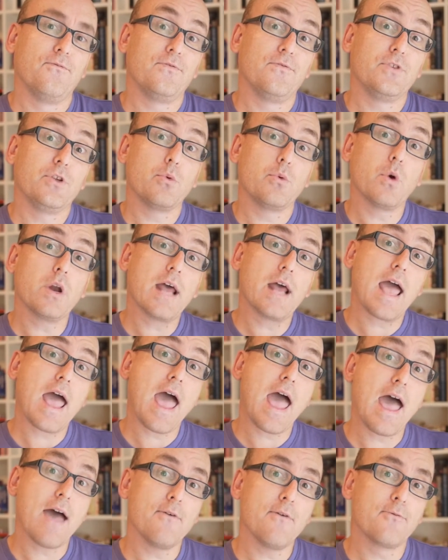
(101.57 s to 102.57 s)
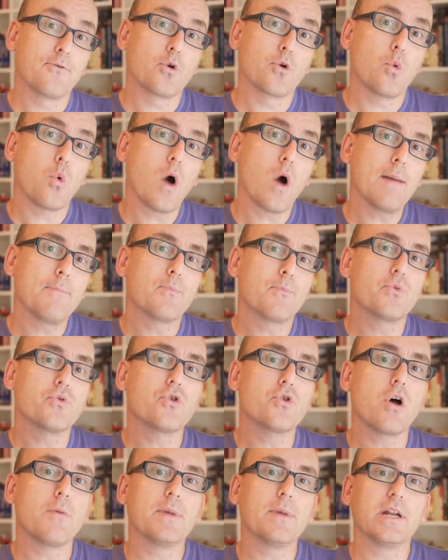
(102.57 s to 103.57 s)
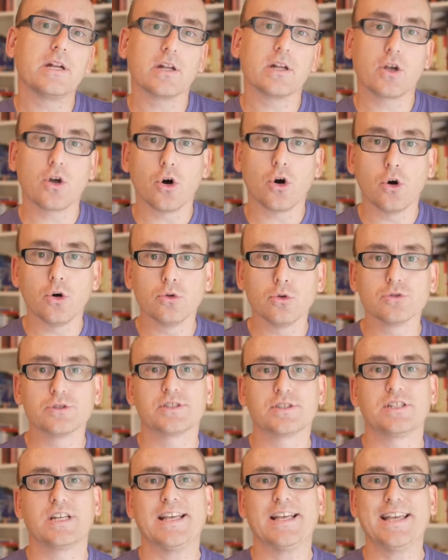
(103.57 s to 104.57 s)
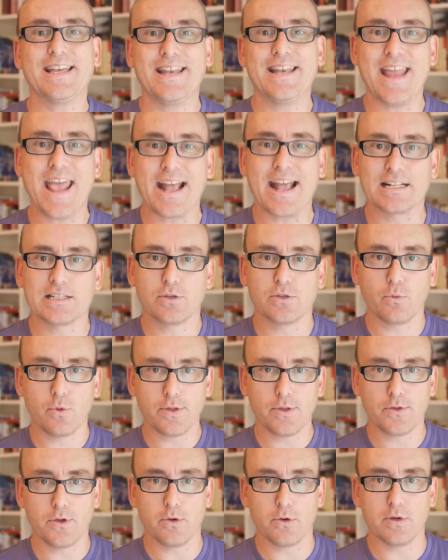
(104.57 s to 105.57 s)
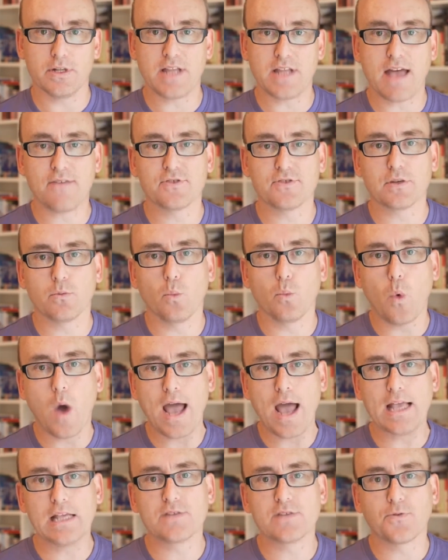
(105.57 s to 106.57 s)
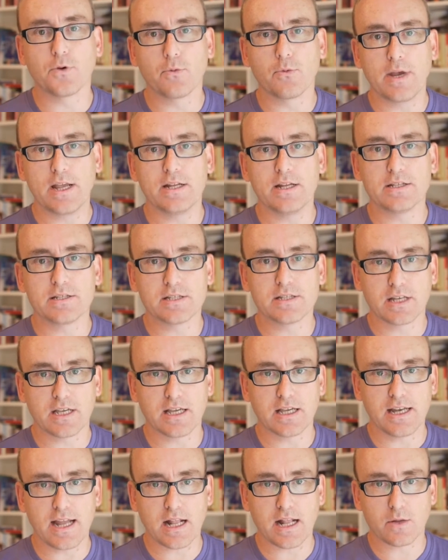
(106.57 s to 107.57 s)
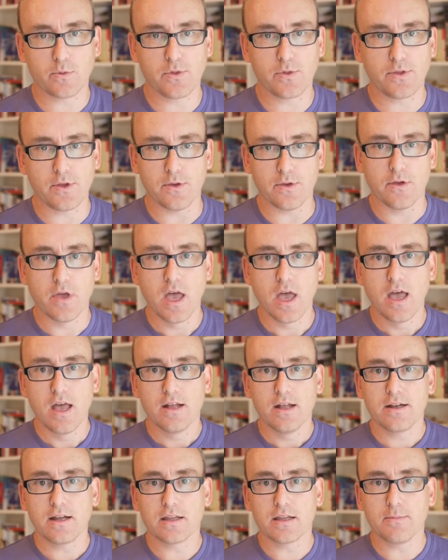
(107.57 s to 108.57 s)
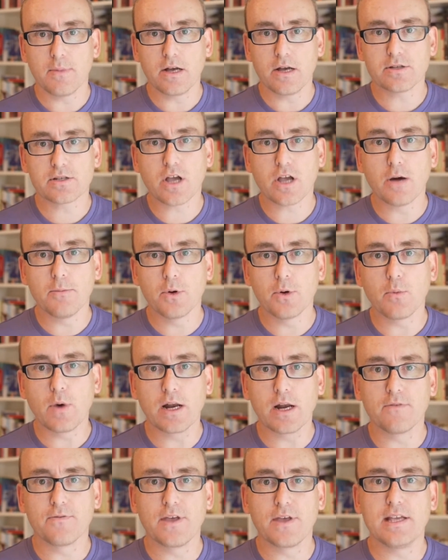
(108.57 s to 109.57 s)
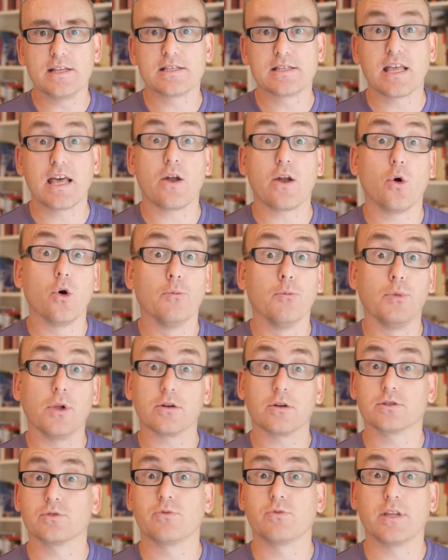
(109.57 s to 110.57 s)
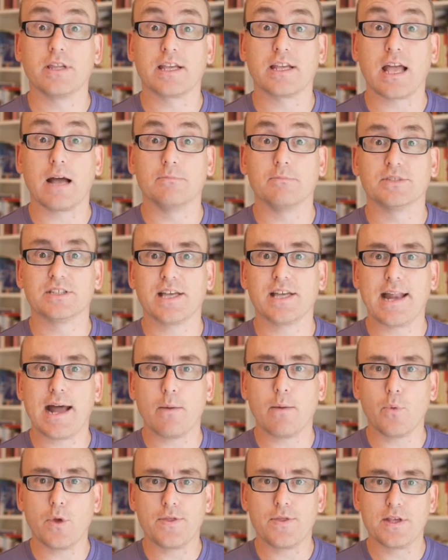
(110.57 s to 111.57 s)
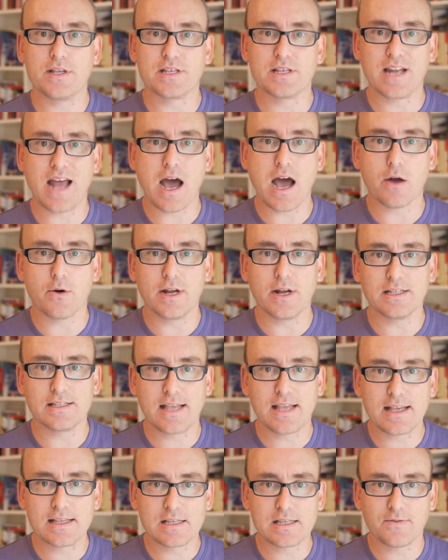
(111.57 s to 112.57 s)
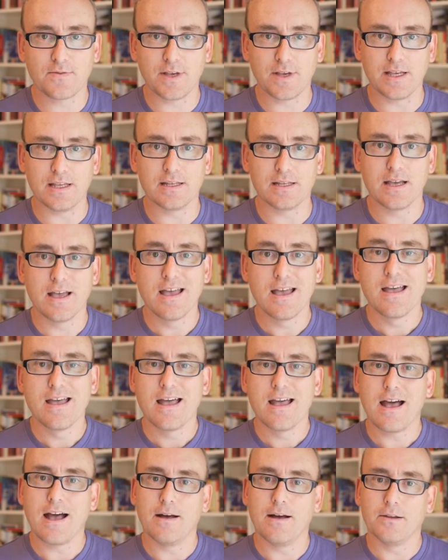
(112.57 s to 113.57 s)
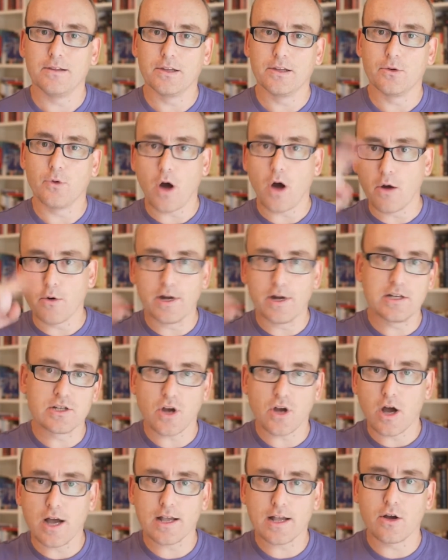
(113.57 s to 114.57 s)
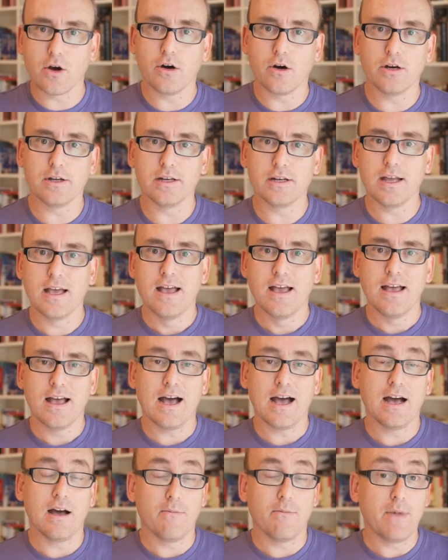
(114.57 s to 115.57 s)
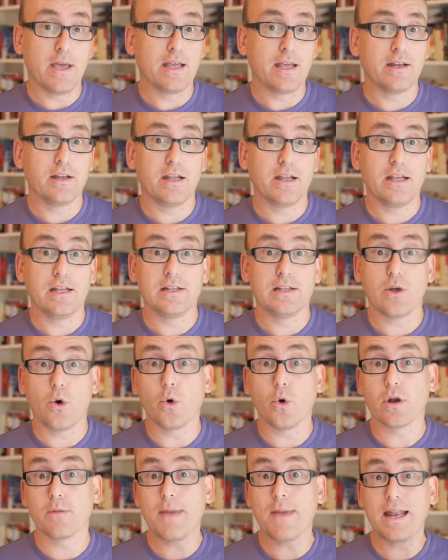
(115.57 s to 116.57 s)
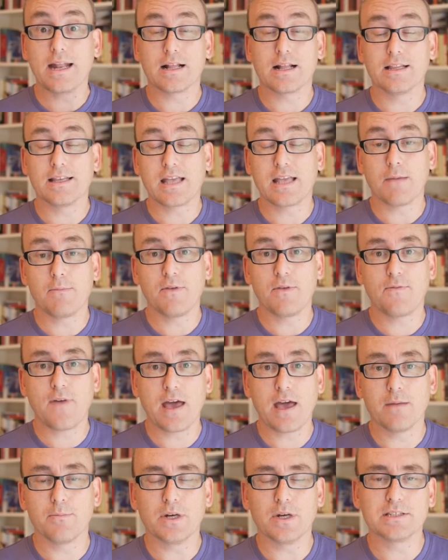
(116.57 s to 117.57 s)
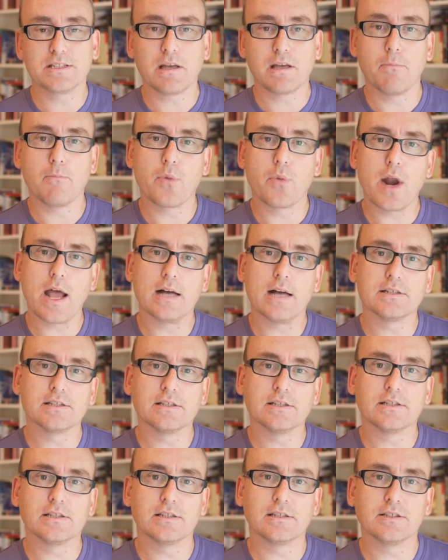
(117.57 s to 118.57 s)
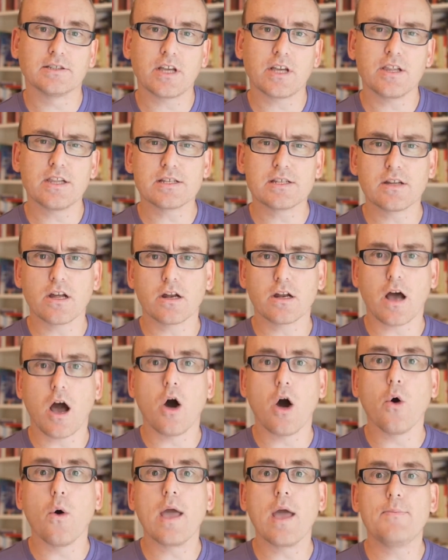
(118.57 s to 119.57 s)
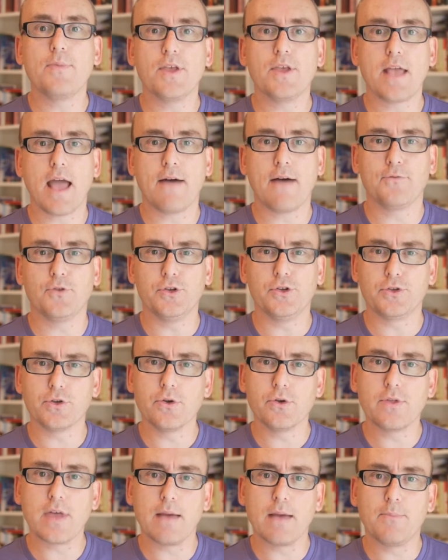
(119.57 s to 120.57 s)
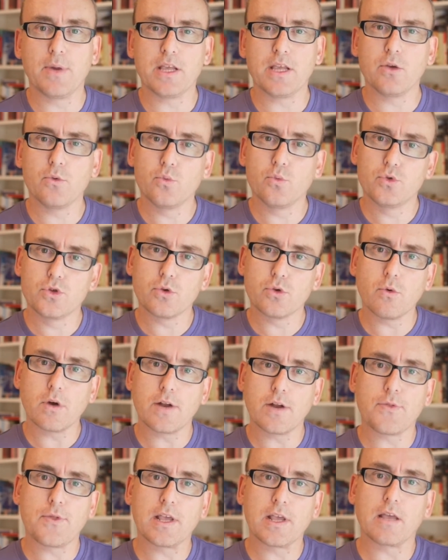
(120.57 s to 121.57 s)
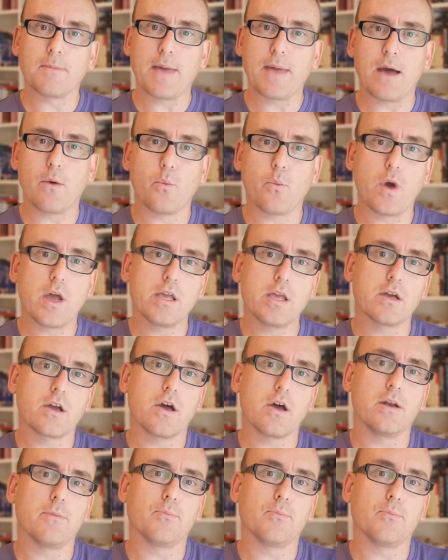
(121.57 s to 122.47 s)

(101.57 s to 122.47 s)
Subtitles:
You want to have quite prominent calls to connect with you and have some ways for readers to connect with you. Now, the most common one of these that all blogs really come set up with is an RSS feed. Little orange icon, it automatically can be found by some browsers, and so there's not a whole heap that you have to do there, but you do want to think about where you're going to